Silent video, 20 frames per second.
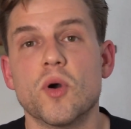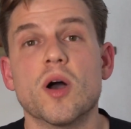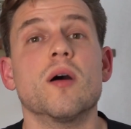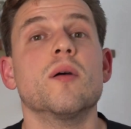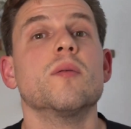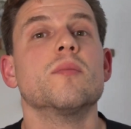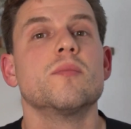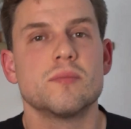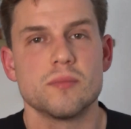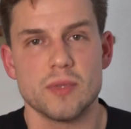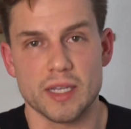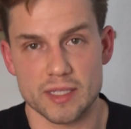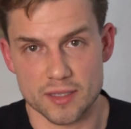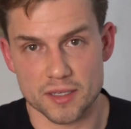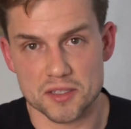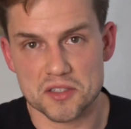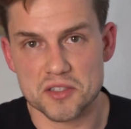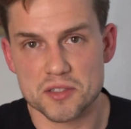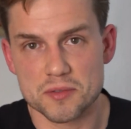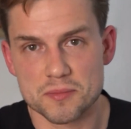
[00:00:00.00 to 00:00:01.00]
Well, like
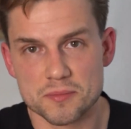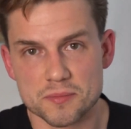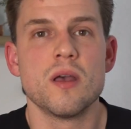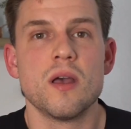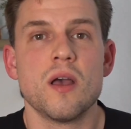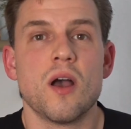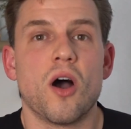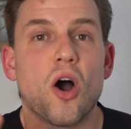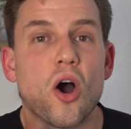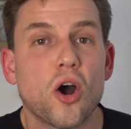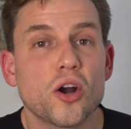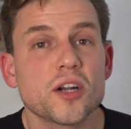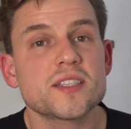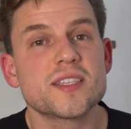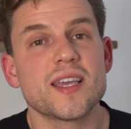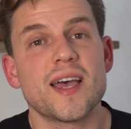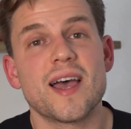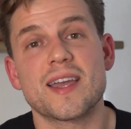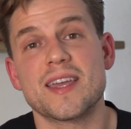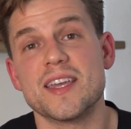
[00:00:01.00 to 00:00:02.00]
this. A heart
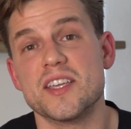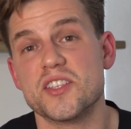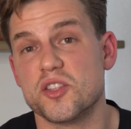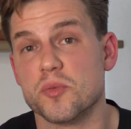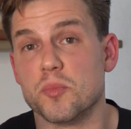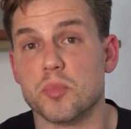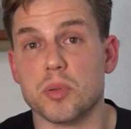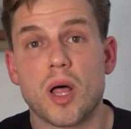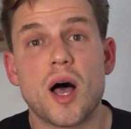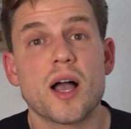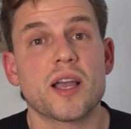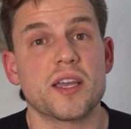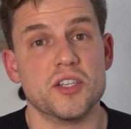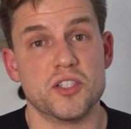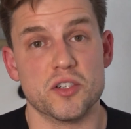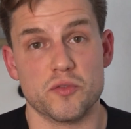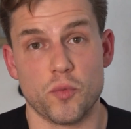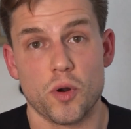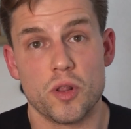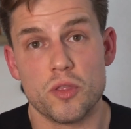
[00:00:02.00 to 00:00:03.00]
attack is the
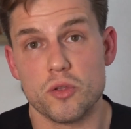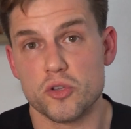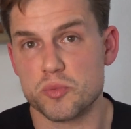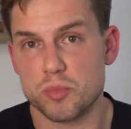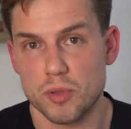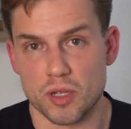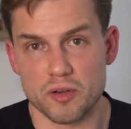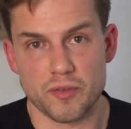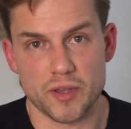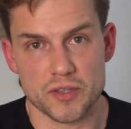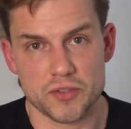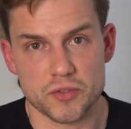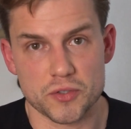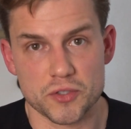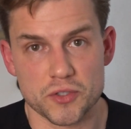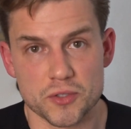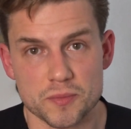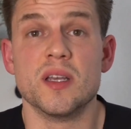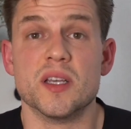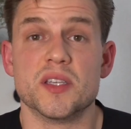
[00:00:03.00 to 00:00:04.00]
blockage of one of those blood
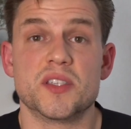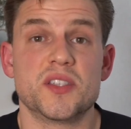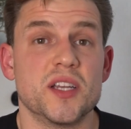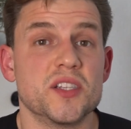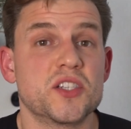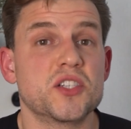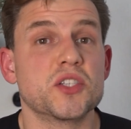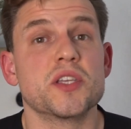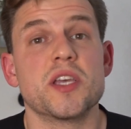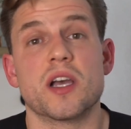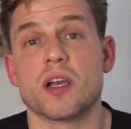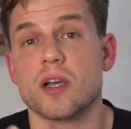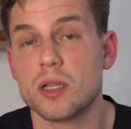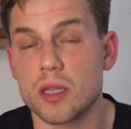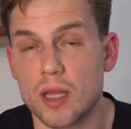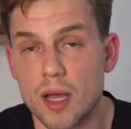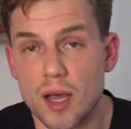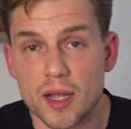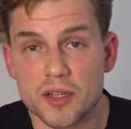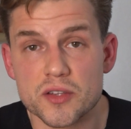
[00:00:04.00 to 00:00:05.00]
vessels. Essentially a
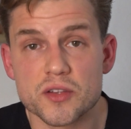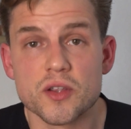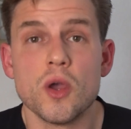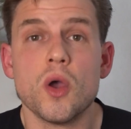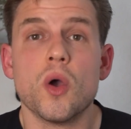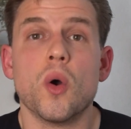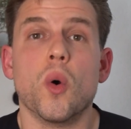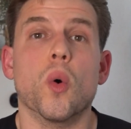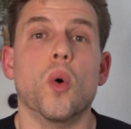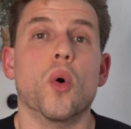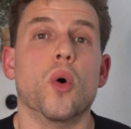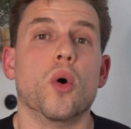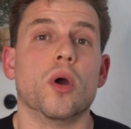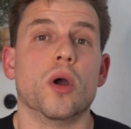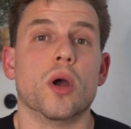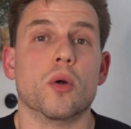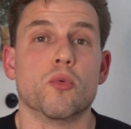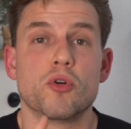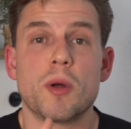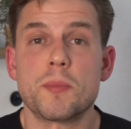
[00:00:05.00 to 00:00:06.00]
clot or
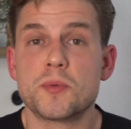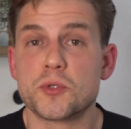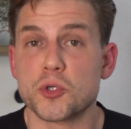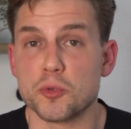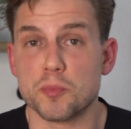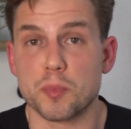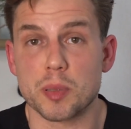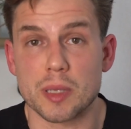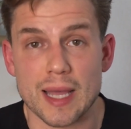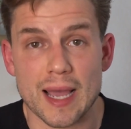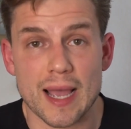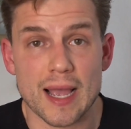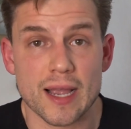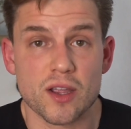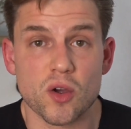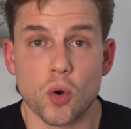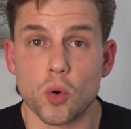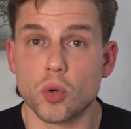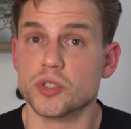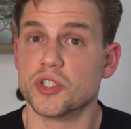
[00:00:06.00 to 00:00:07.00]
a ruptured plaque
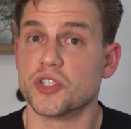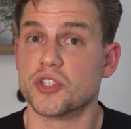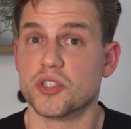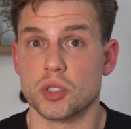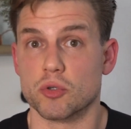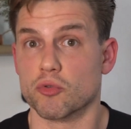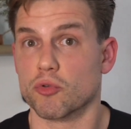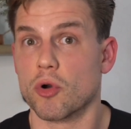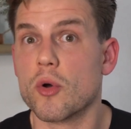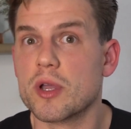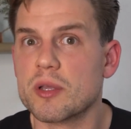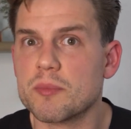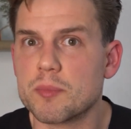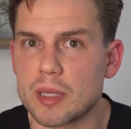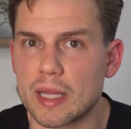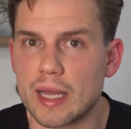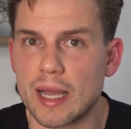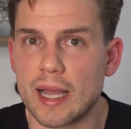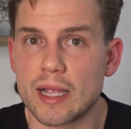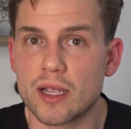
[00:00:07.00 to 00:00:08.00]
or just a growing
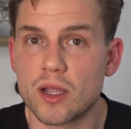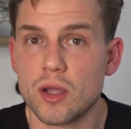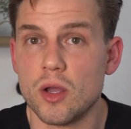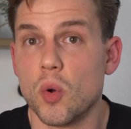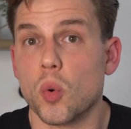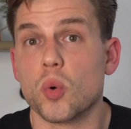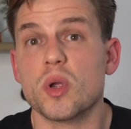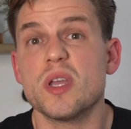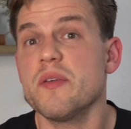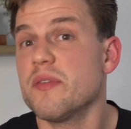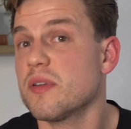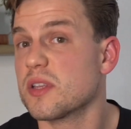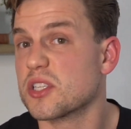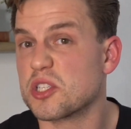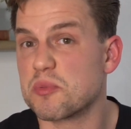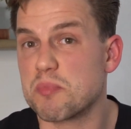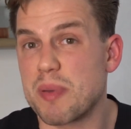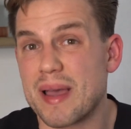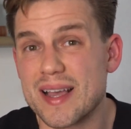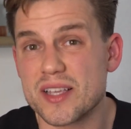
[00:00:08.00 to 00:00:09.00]
plaque or even a
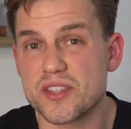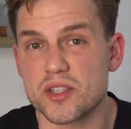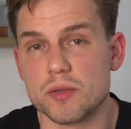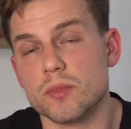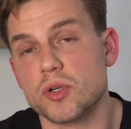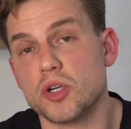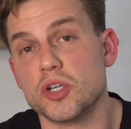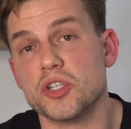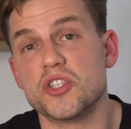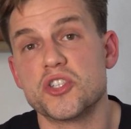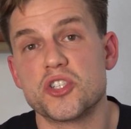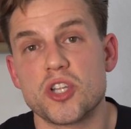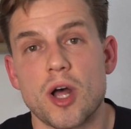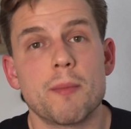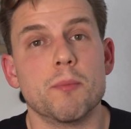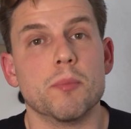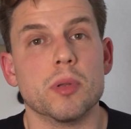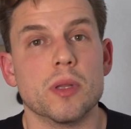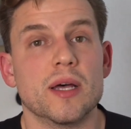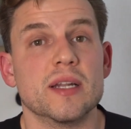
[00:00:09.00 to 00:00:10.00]
spasm could
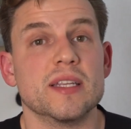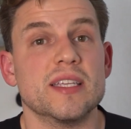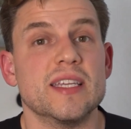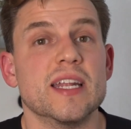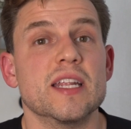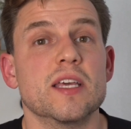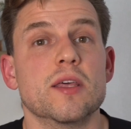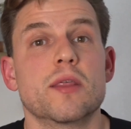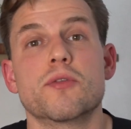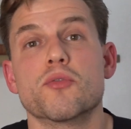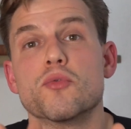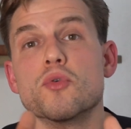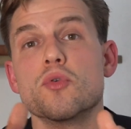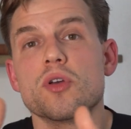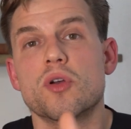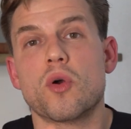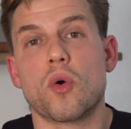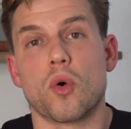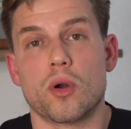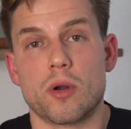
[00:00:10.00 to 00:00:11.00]
stop blood getting through
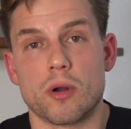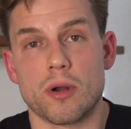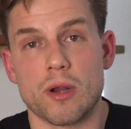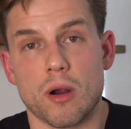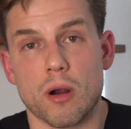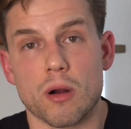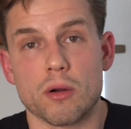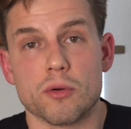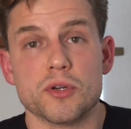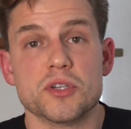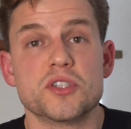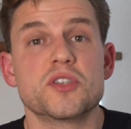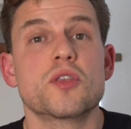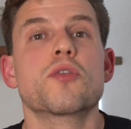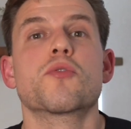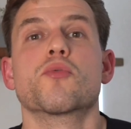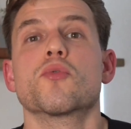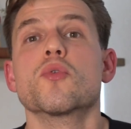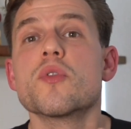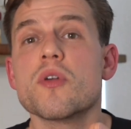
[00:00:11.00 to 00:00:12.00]
the coronary arteries,
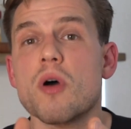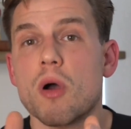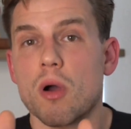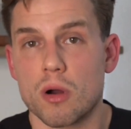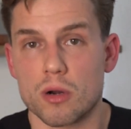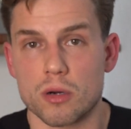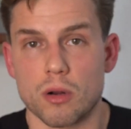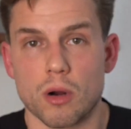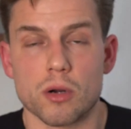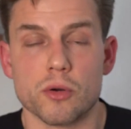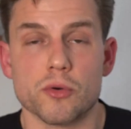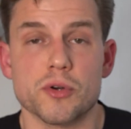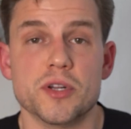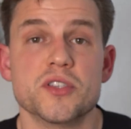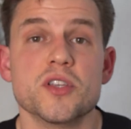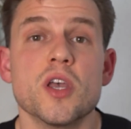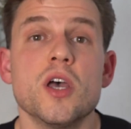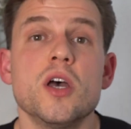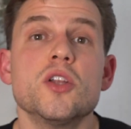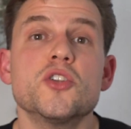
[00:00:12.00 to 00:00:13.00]
through the heart
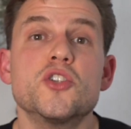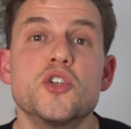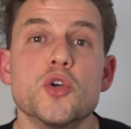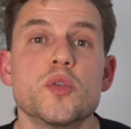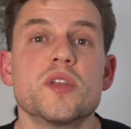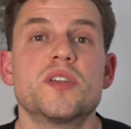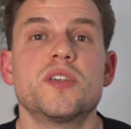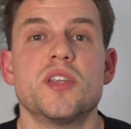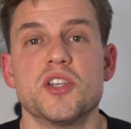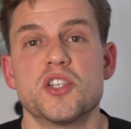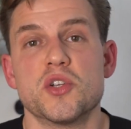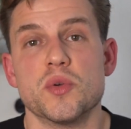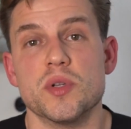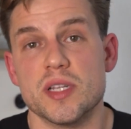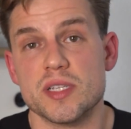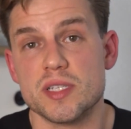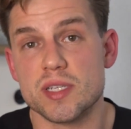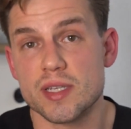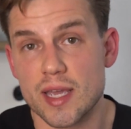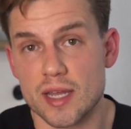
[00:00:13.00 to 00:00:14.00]
arteries, to the tissue it
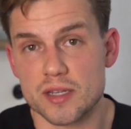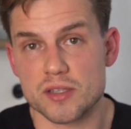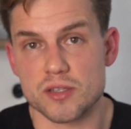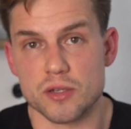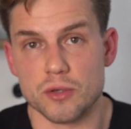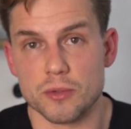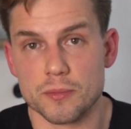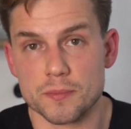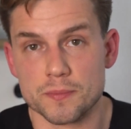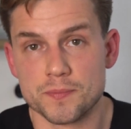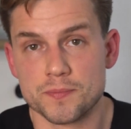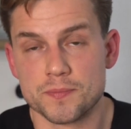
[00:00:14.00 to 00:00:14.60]
needs to get to.